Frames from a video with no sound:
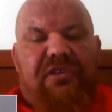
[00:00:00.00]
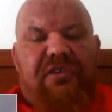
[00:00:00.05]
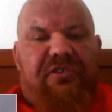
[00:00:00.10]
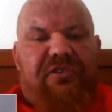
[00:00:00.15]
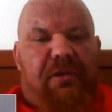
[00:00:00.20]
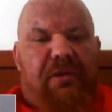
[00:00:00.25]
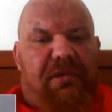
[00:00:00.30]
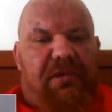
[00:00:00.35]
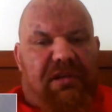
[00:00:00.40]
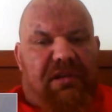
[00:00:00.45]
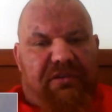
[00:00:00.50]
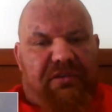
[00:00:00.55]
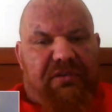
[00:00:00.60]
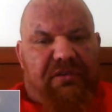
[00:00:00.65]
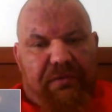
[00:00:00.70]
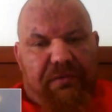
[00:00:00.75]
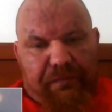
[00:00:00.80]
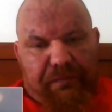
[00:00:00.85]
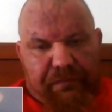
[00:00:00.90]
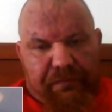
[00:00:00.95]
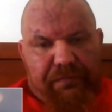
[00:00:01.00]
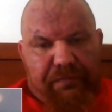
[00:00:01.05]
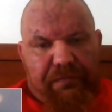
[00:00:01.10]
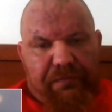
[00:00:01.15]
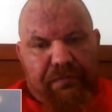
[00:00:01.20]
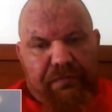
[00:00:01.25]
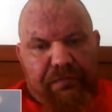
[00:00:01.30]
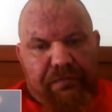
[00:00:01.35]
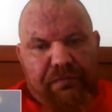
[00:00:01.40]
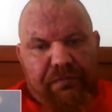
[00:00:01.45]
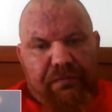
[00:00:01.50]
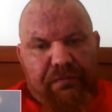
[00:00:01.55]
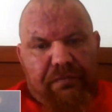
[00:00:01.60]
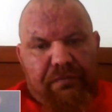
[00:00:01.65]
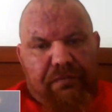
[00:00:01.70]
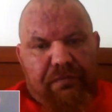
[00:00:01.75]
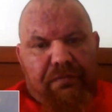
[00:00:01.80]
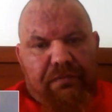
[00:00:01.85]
to stimulus. Got ya.